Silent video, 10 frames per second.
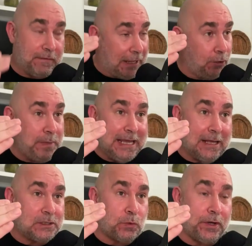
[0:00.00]
Follow me
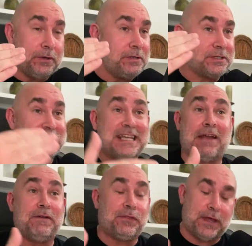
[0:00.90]
on Twitter, you'll see
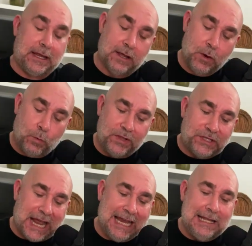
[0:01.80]
everything
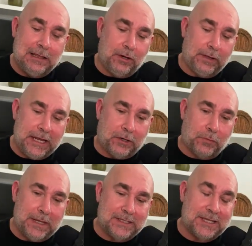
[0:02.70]
with tiny little
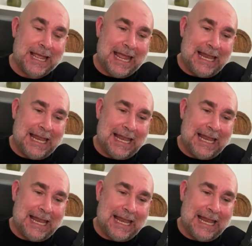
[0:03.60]
increments.